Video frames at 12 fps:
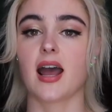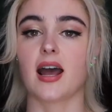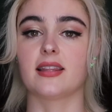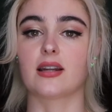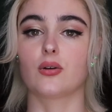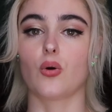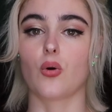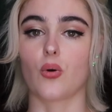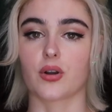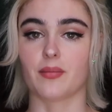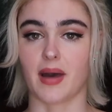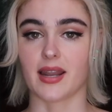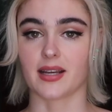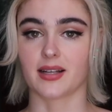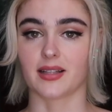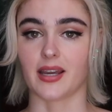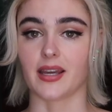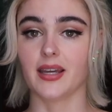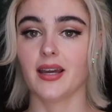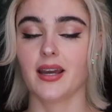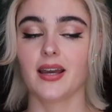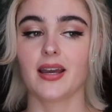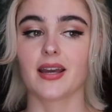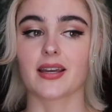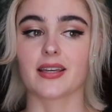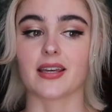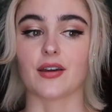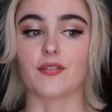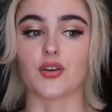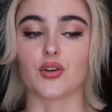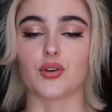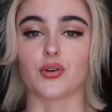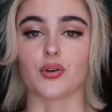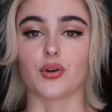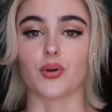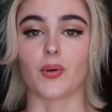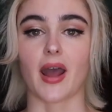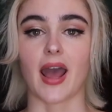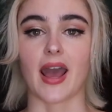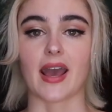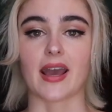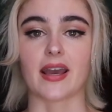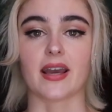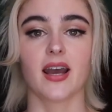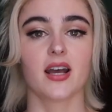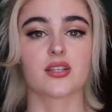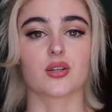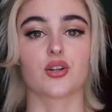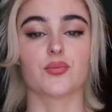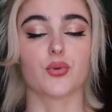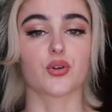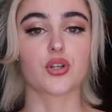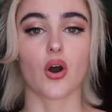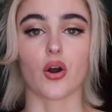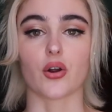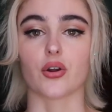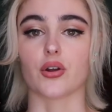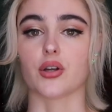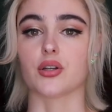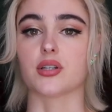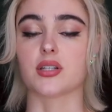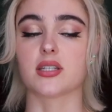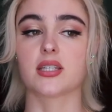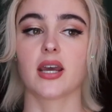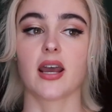and that'll automatically give you a sort of more toned,